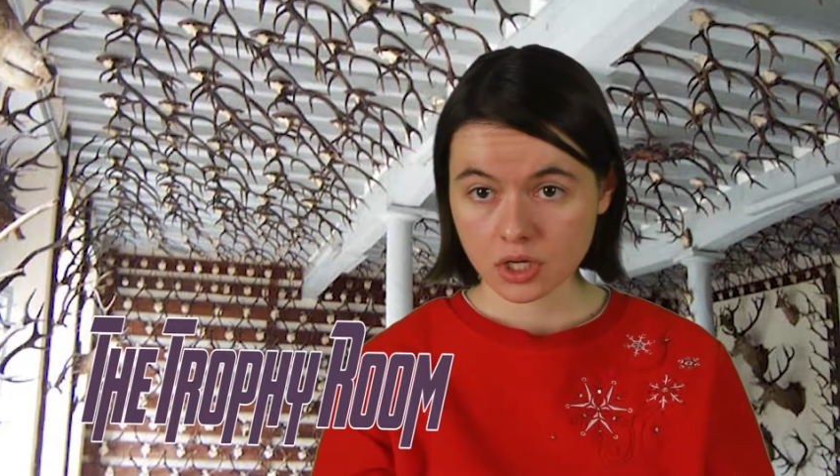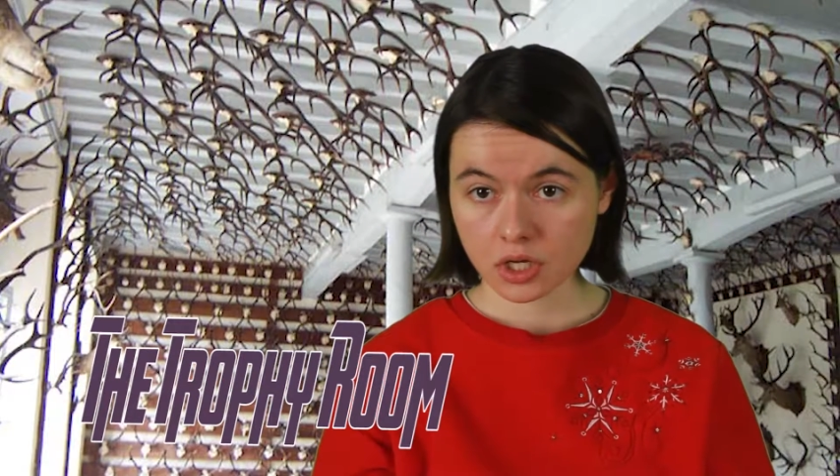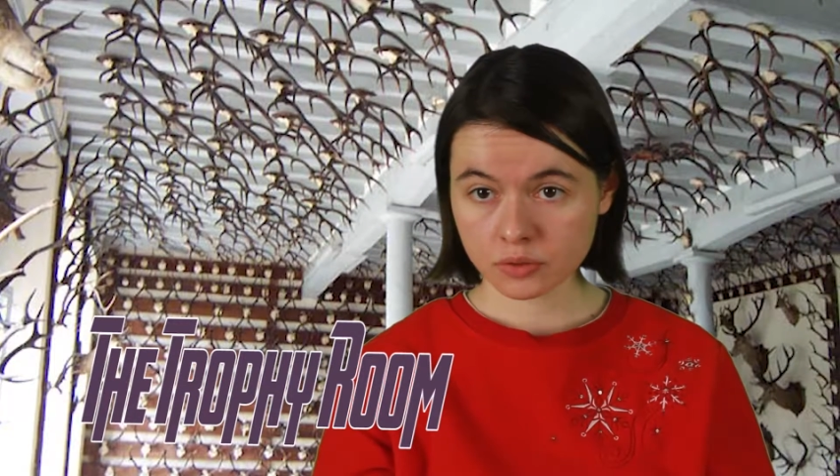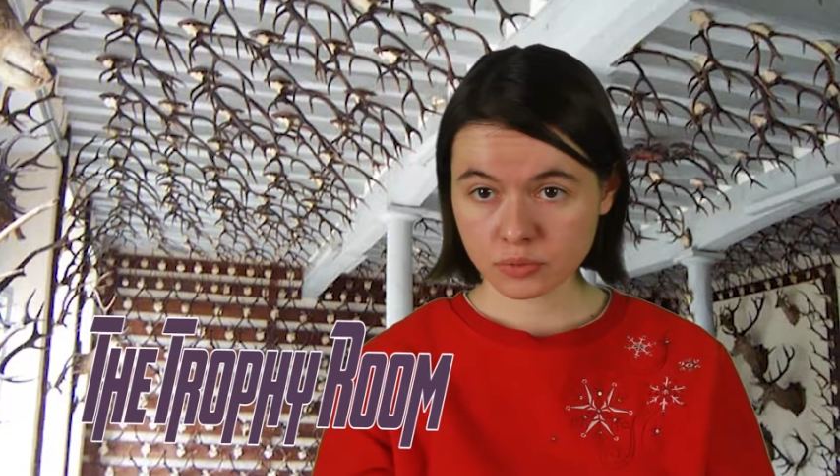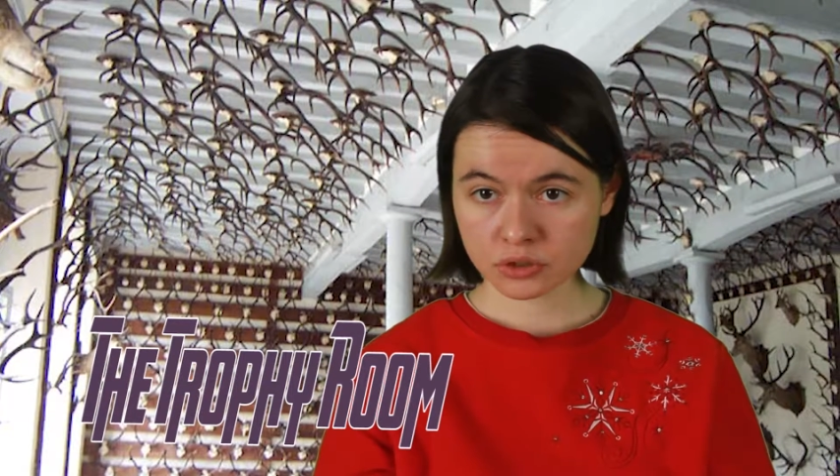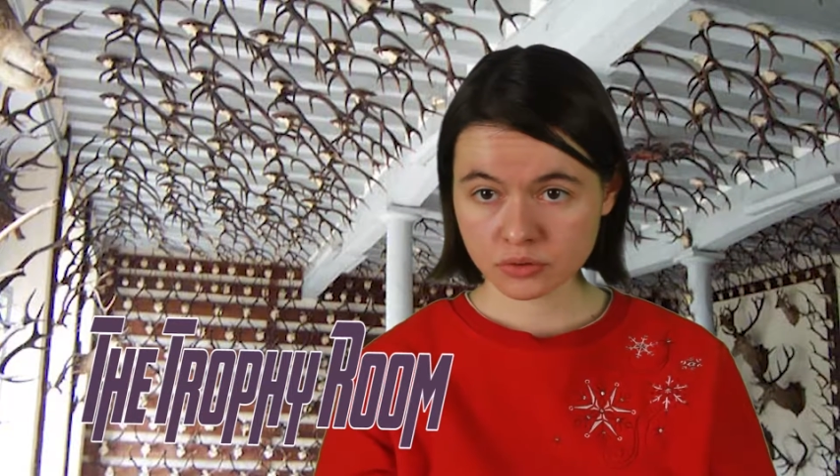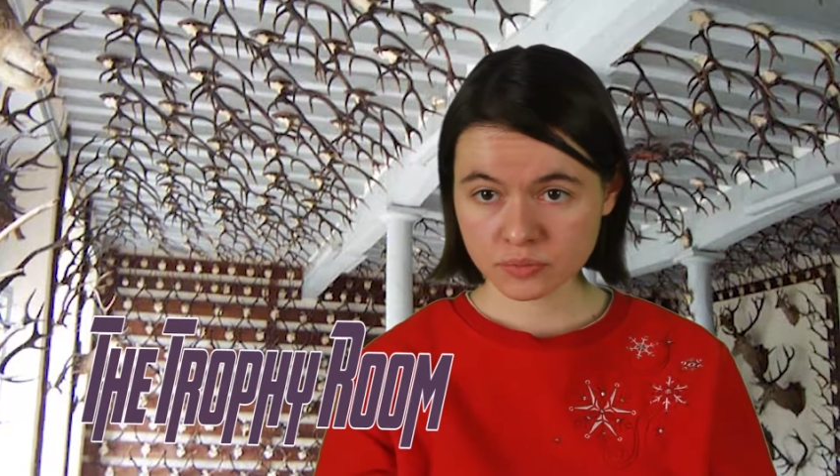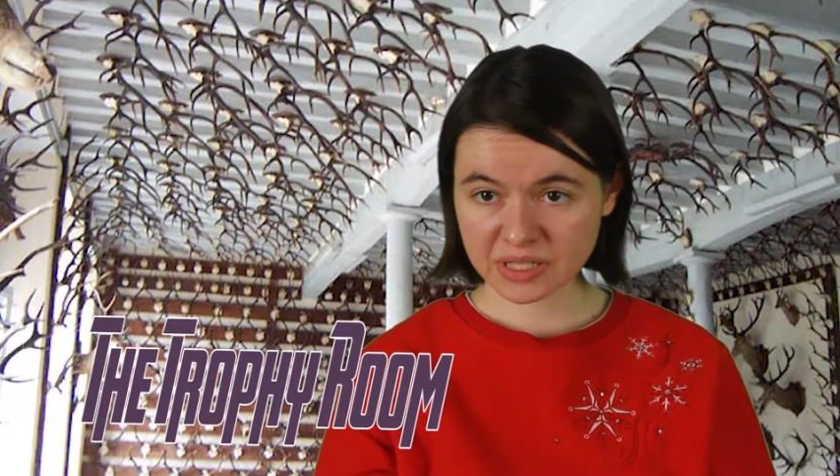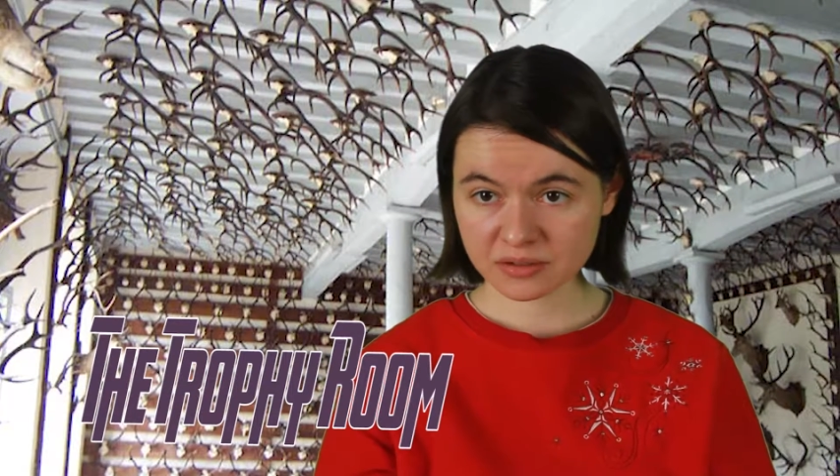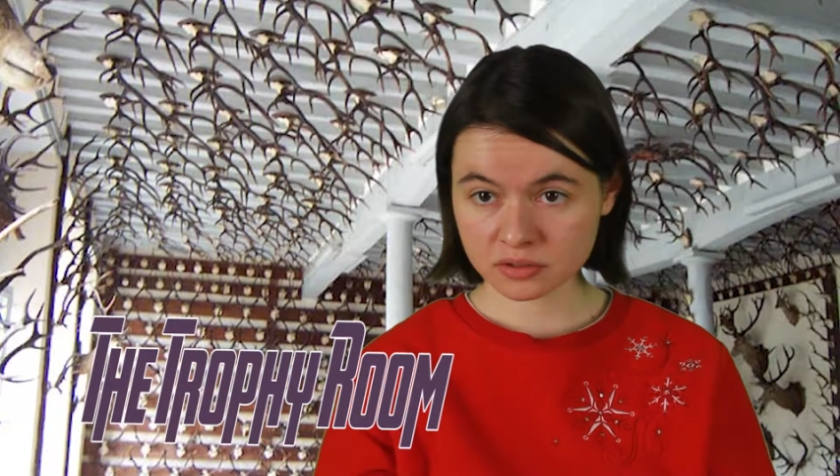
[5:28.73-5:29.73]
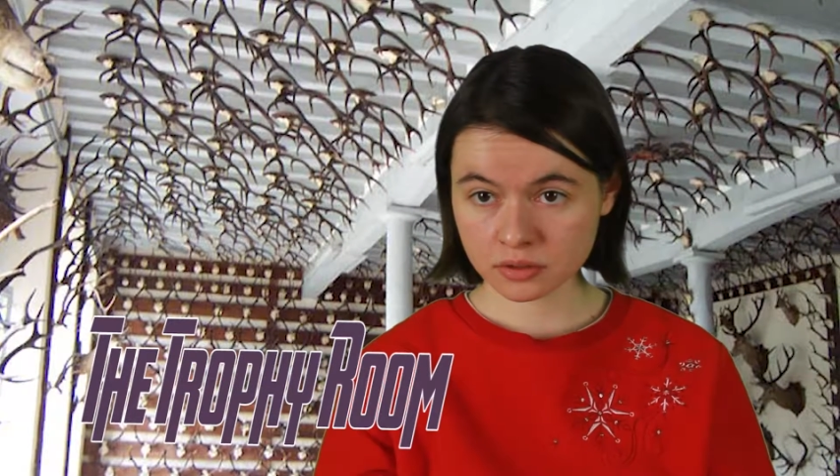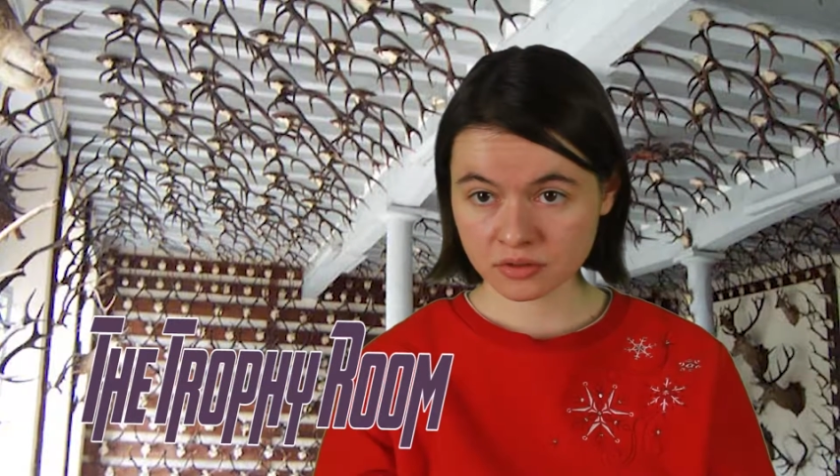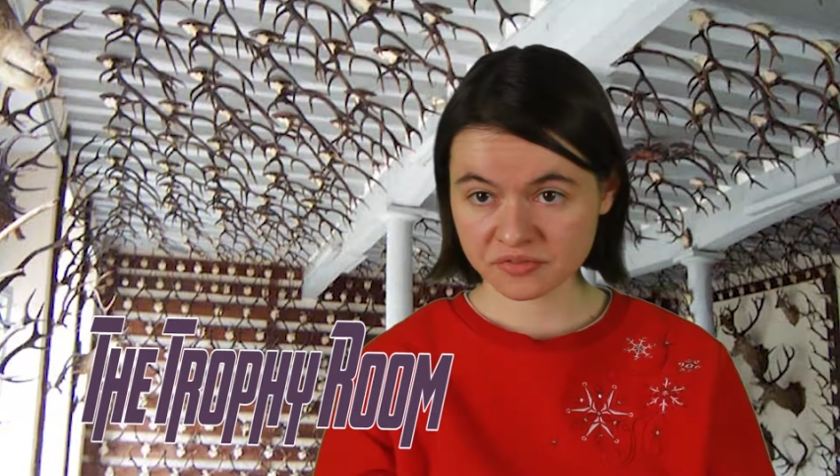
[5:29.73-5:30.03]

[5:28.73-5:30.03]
a monumental